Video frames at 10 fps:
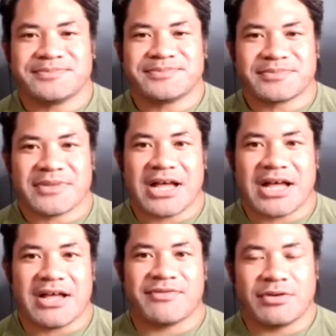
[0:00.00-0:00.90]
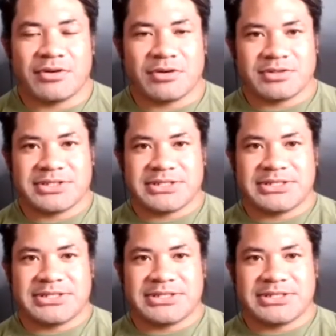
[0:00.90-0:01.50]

King uh, Haku. Uh, okay.